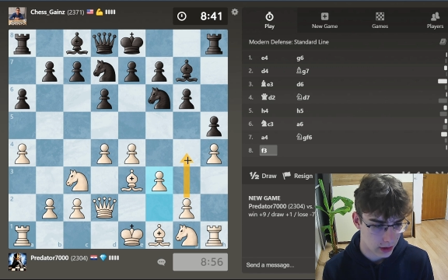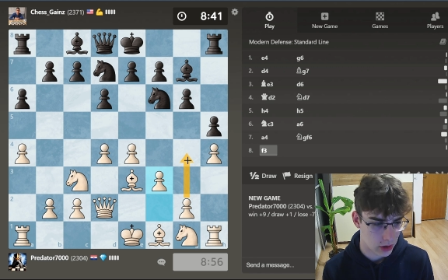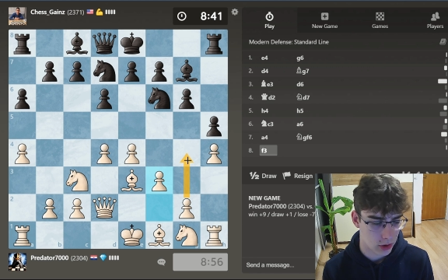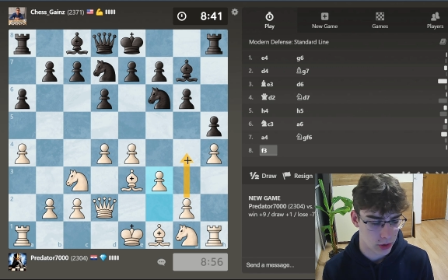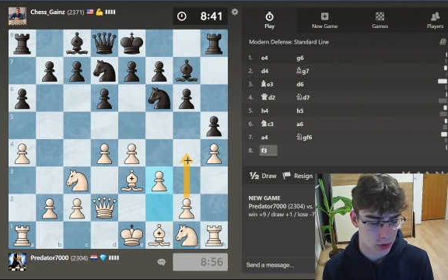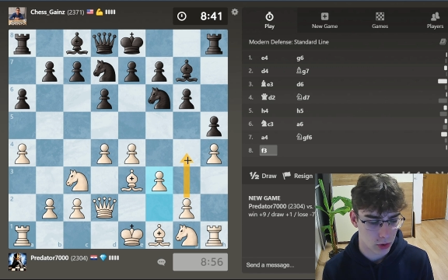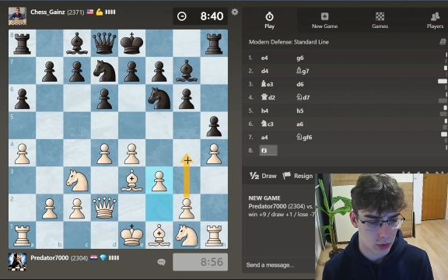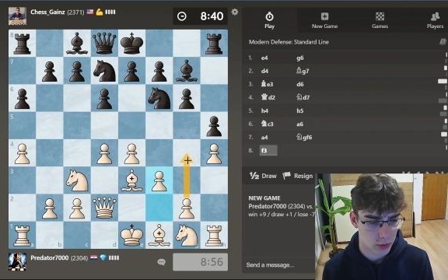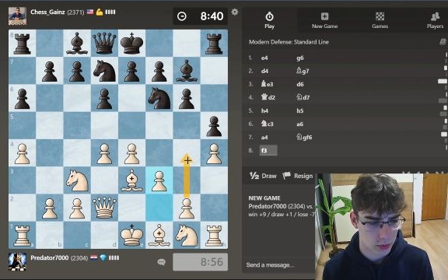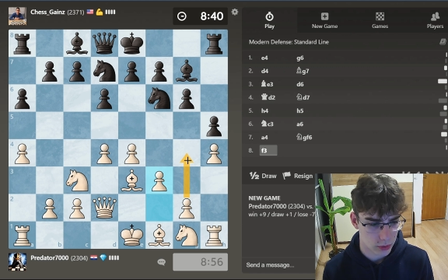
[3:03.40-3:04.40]

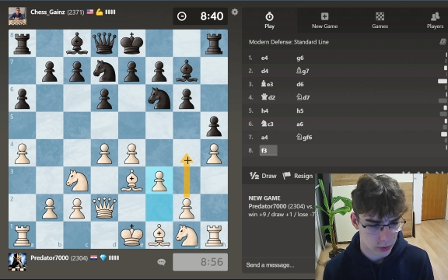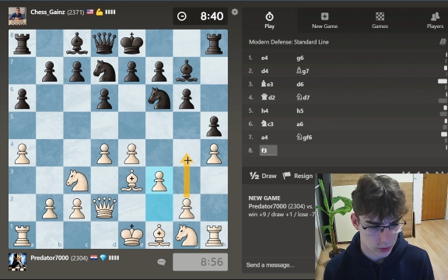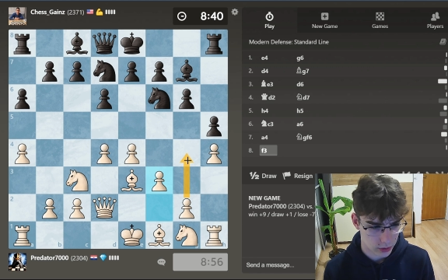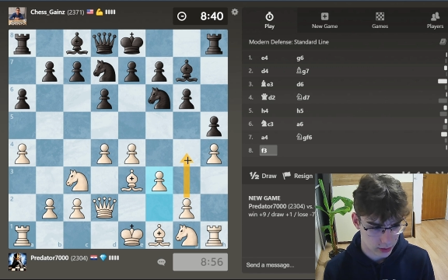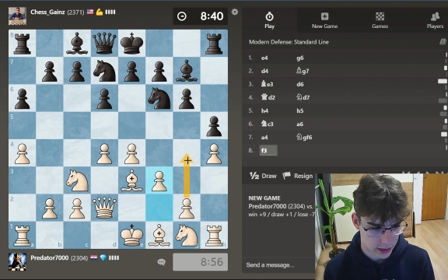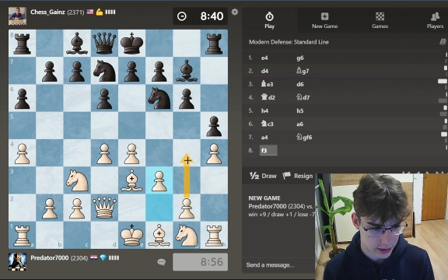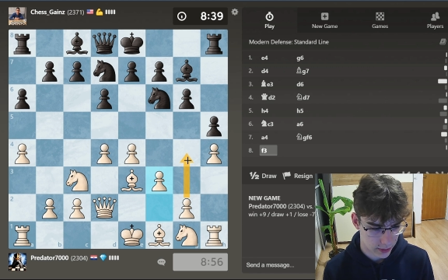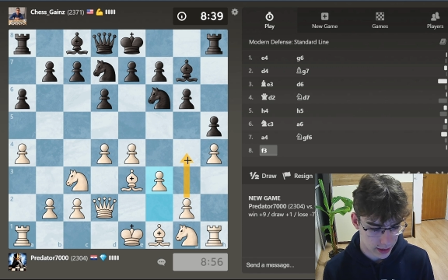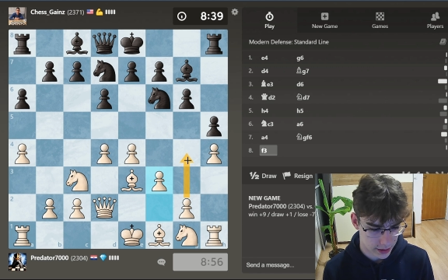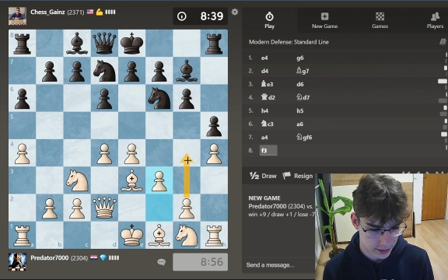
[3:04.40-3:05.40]
so that's
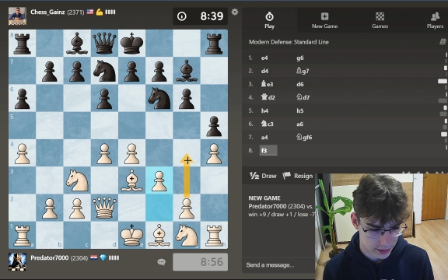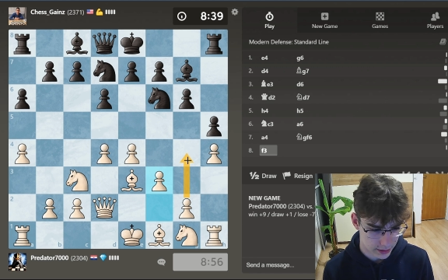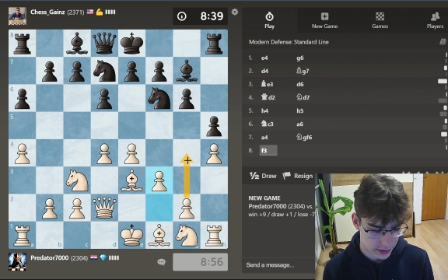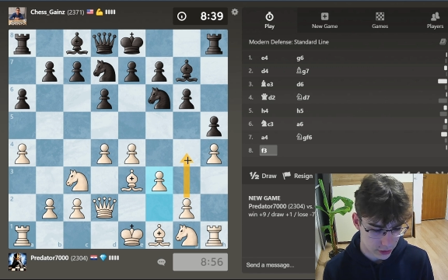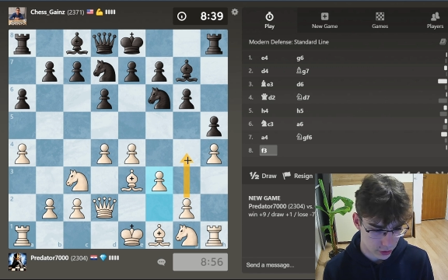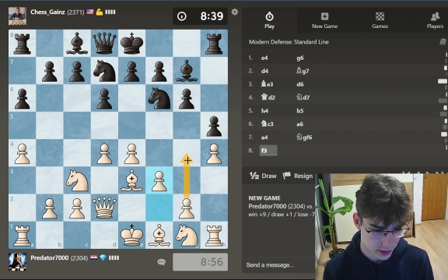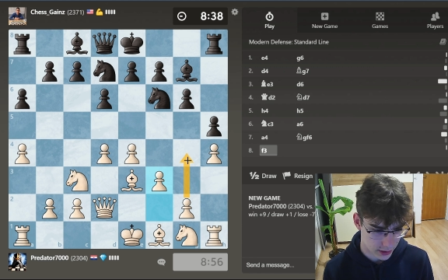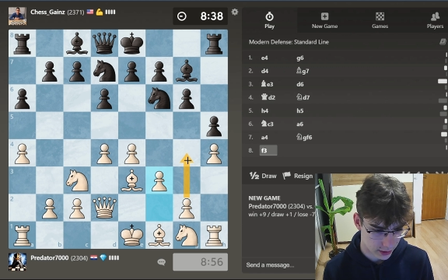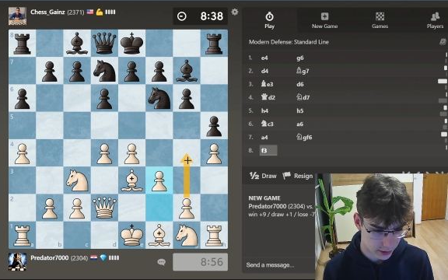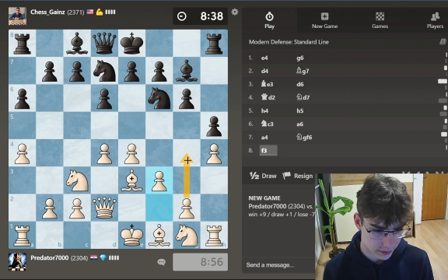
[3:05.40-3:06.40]
why it's
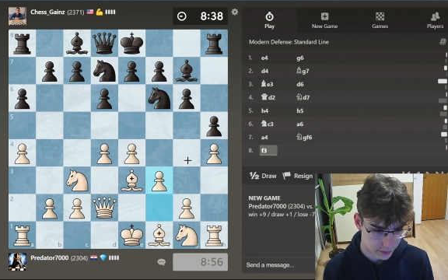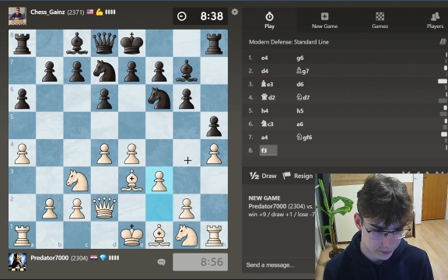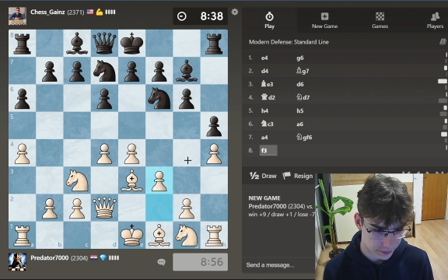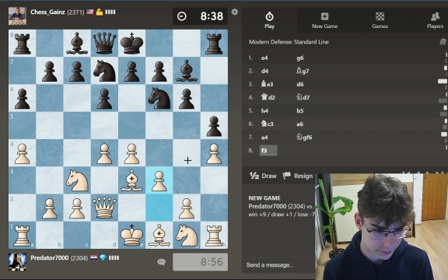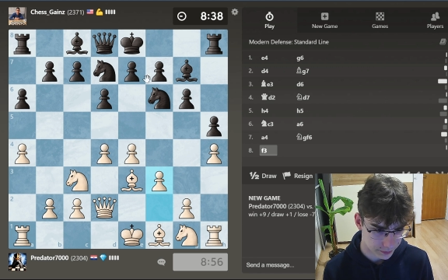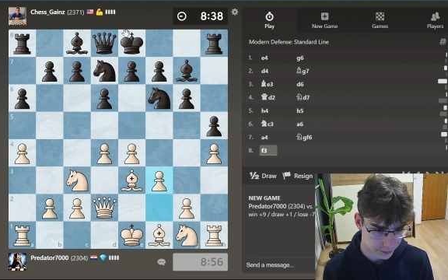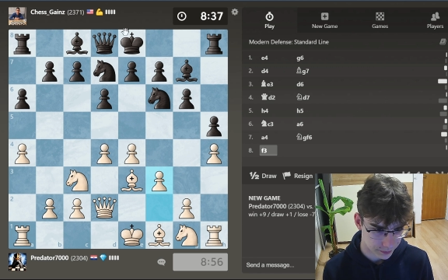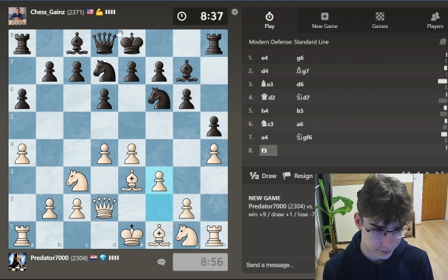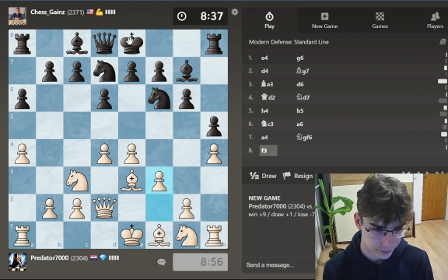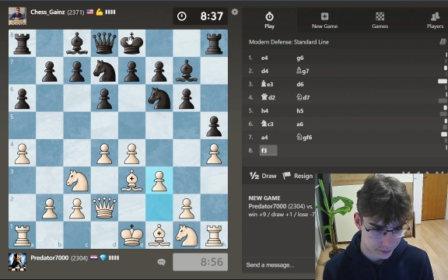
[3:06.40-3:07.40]
interesting.
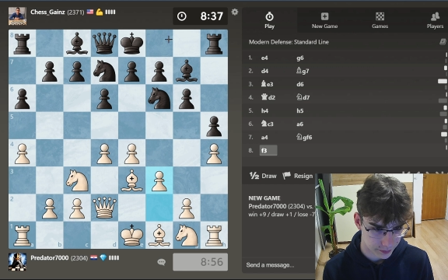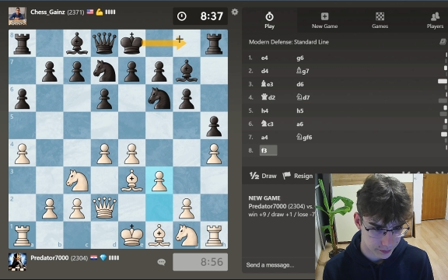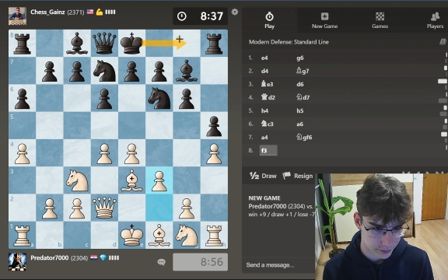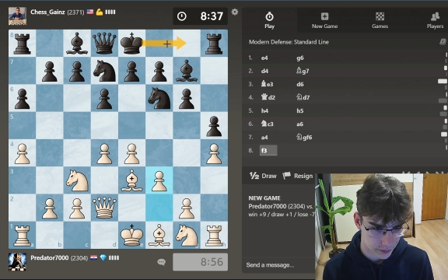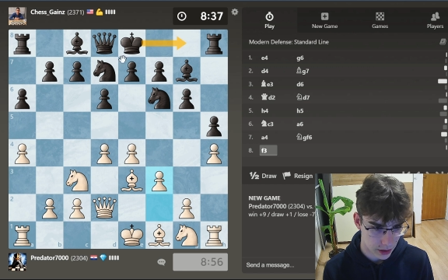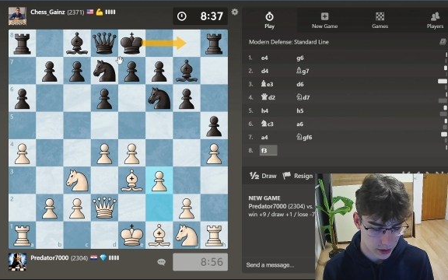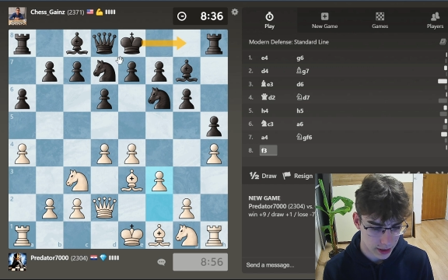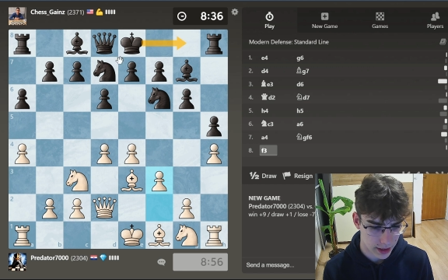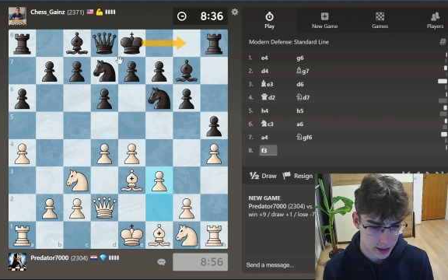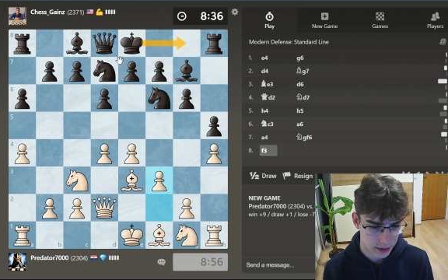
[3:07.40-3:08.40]
Now he
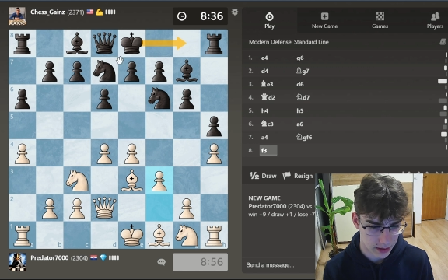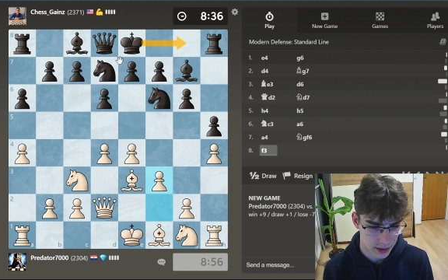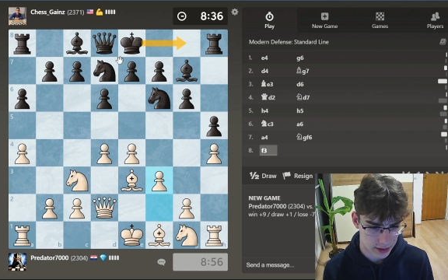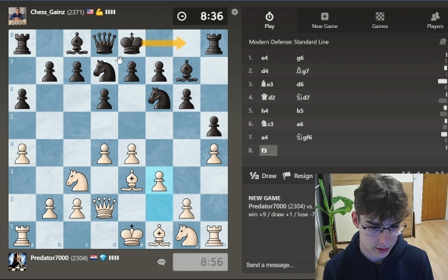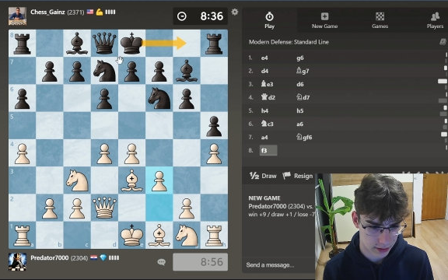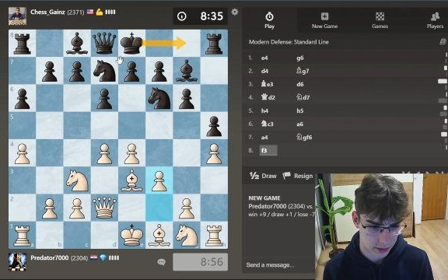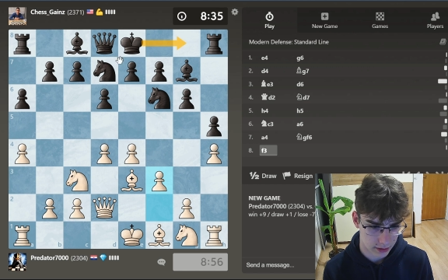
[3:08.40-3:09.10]
can castle,